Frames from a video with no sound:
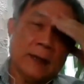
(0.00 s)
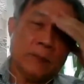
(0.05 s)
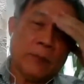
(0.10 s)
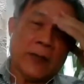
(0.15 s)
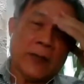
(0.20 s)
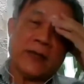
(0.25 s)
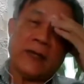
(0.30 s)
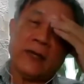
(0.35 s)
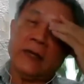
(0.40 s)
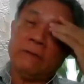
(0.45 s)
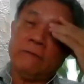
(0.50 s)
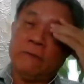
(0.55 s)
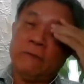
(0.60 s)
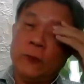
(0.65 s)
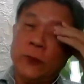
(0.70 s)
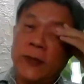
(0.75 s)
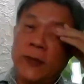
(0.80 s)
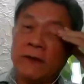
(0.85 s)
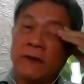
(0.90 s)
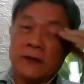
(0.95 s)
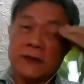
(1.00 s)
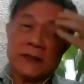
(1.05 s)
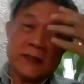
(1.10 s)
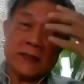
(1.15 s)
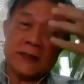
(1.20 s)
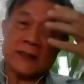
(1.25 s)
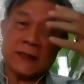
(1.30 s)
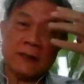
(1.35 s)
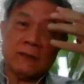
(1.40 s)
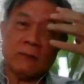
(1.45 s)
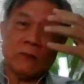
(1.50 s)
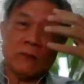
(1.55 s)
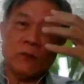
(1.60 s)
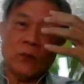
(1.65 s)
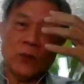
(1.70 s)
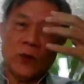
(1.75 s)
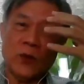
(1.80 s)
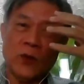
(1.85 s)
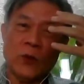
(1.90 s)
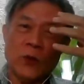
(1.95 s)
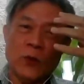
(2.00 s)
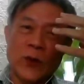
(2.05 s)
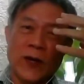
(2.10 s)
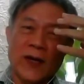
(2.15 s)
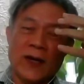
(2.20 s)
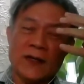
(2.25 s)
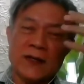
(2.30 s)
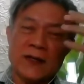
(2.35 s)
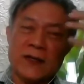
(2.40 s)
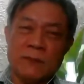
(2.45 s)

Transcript: But if we have a system where